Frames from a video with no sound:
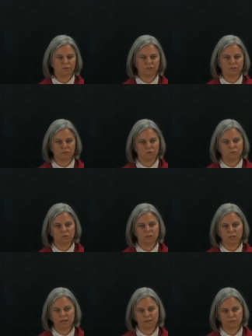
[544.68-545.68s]
a school
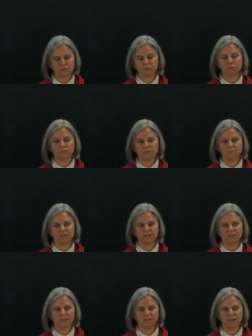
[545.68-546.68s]
classroom or something
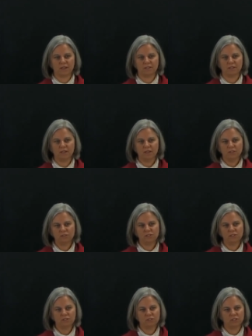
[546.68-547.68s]
like that. So
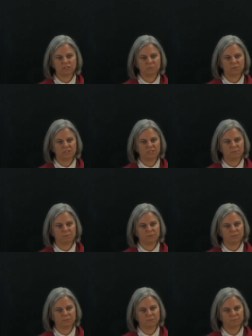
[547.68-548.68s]
these are just some
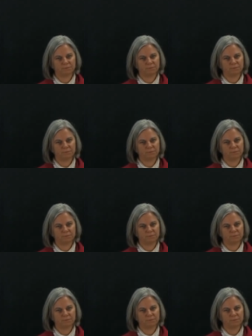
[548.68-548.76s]
examples.